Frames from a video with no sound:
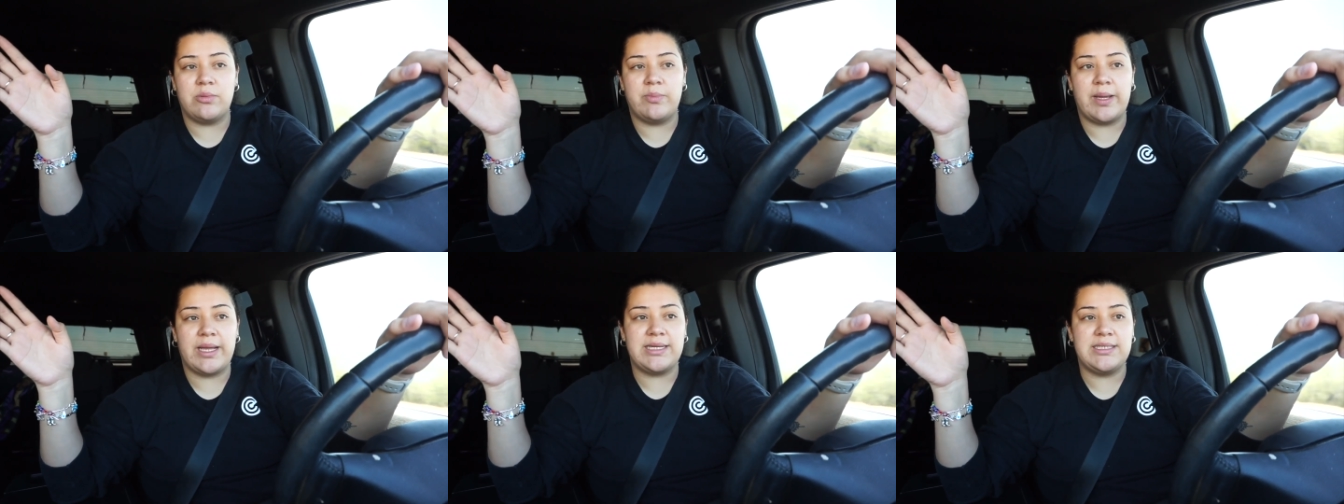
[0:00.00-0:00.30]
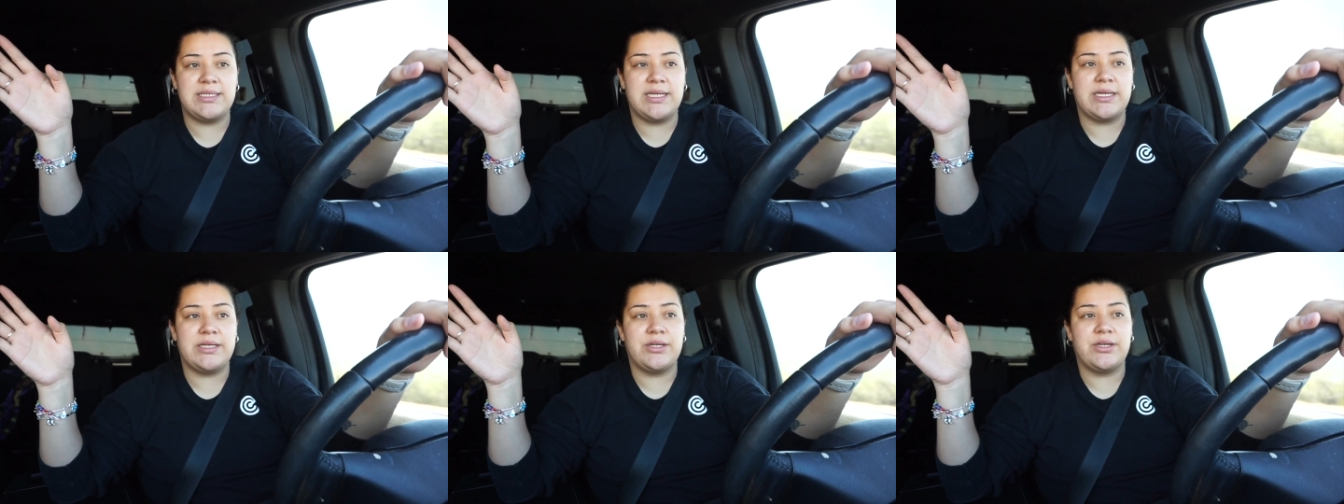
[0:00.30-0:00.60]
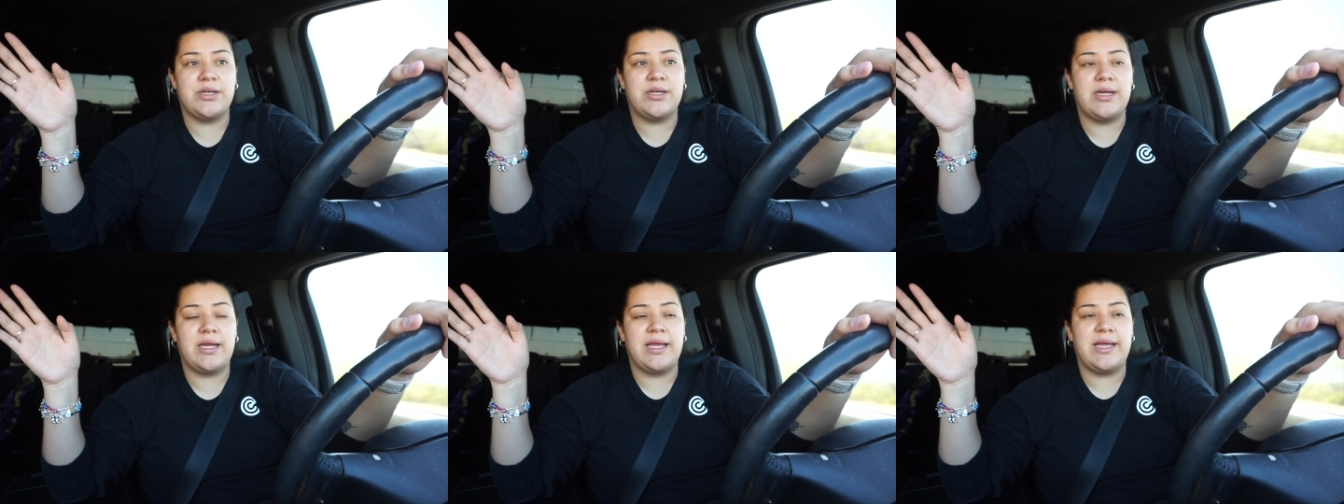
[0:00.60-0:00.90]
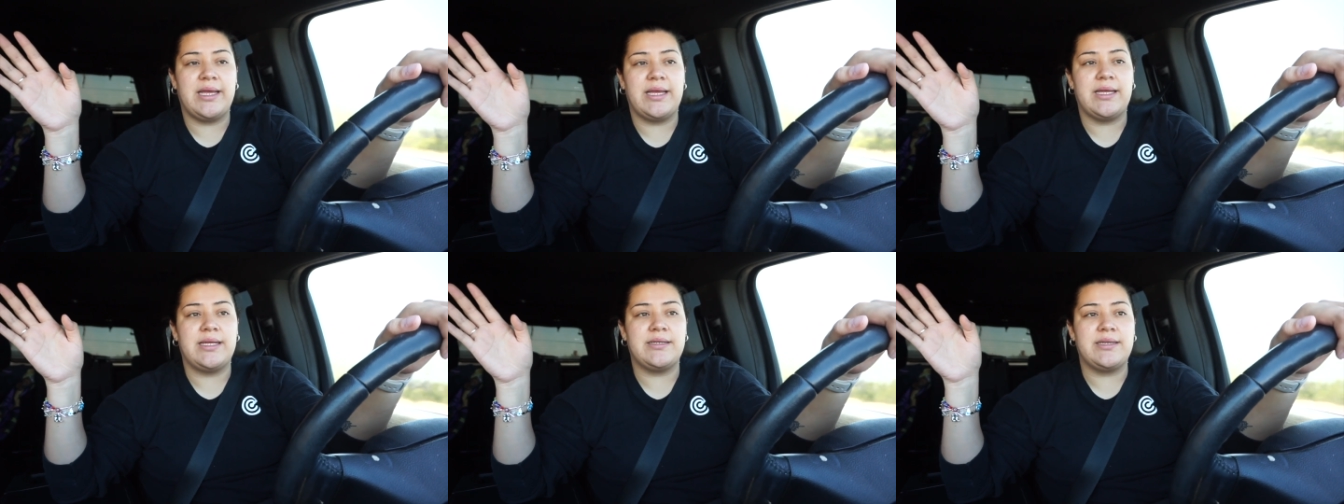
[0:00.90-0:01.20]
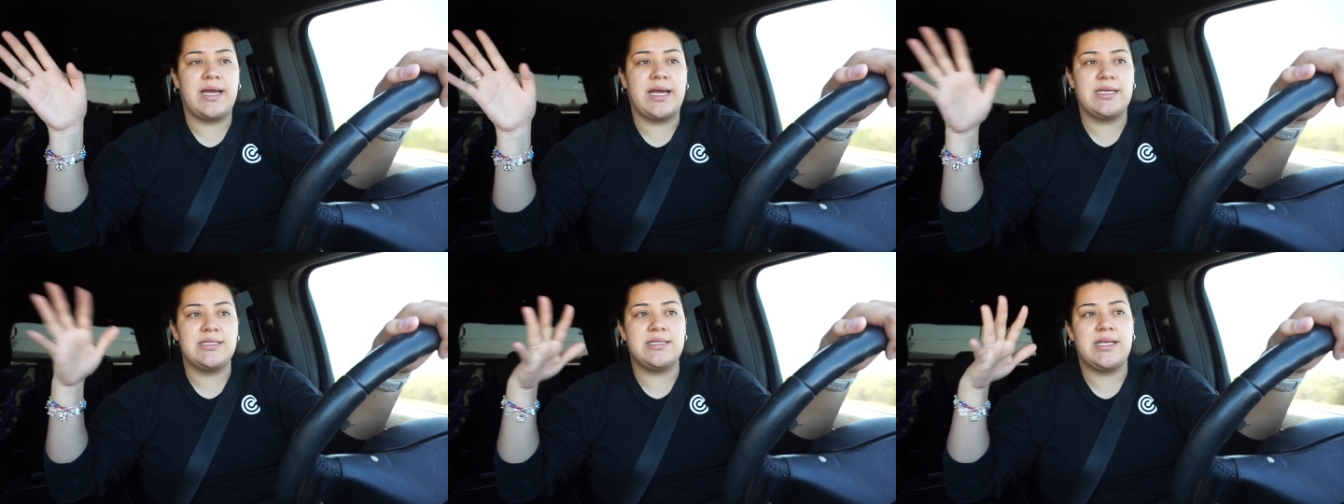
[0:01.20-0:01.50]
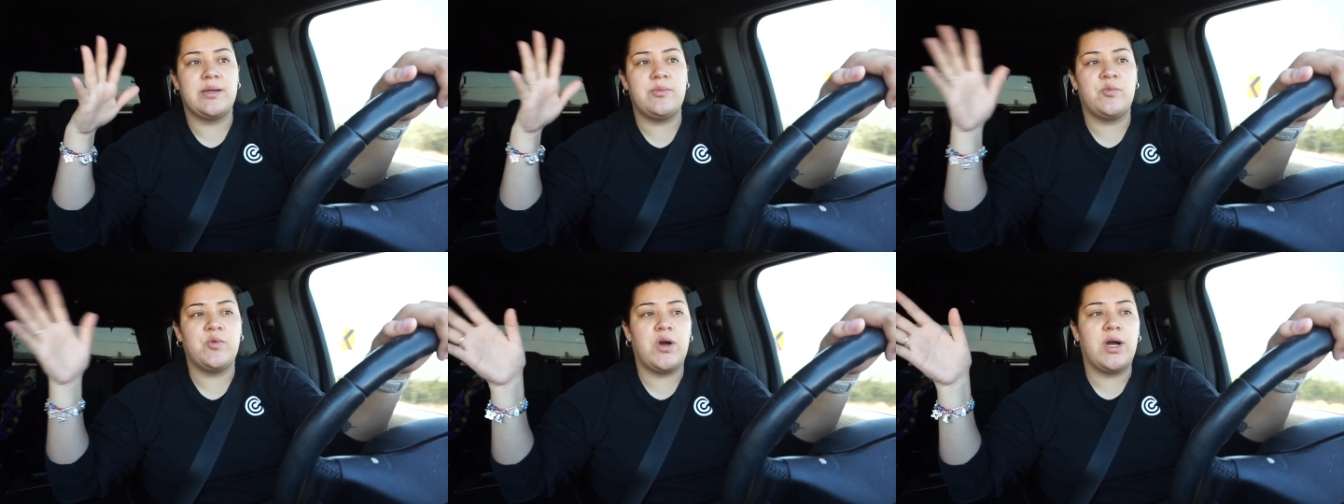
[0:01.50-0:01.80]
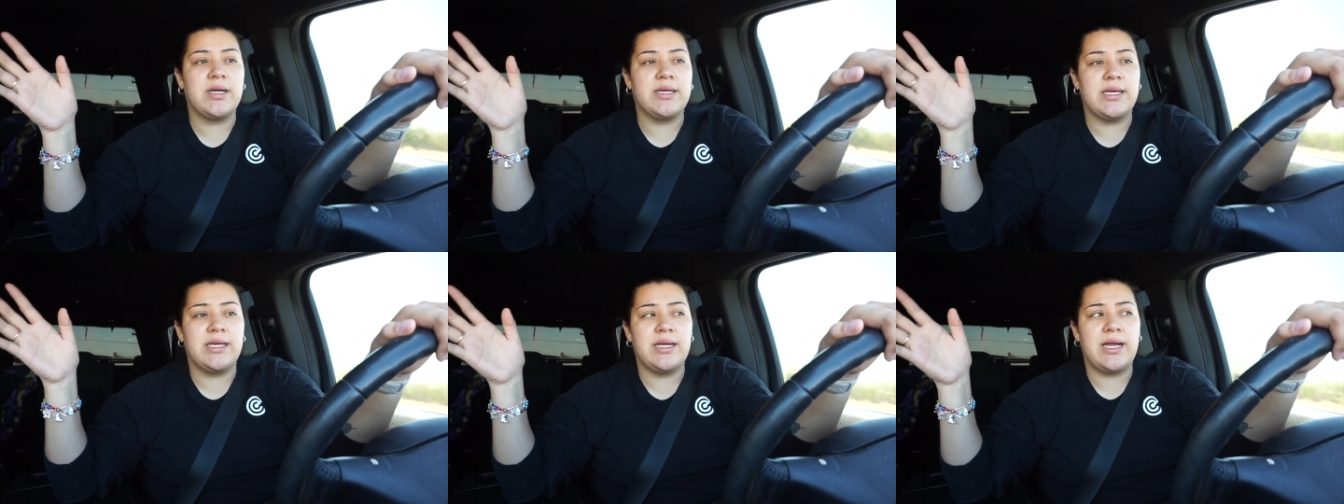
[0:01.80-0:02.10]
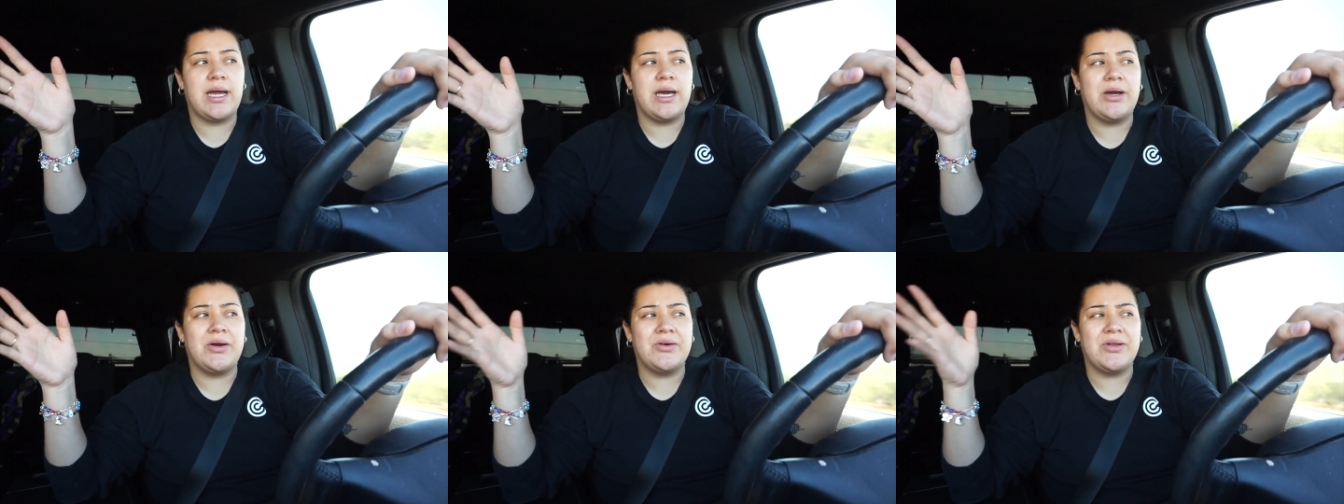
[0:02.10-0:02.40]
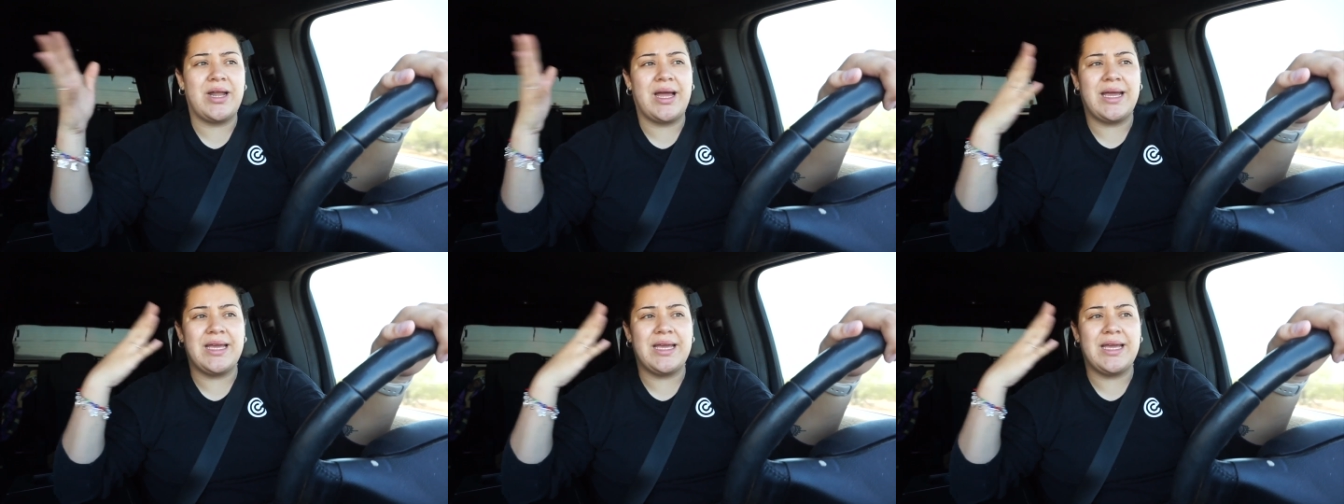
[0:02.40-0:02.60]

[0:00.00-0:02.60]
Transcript: buy dinner, and as I'm walking out,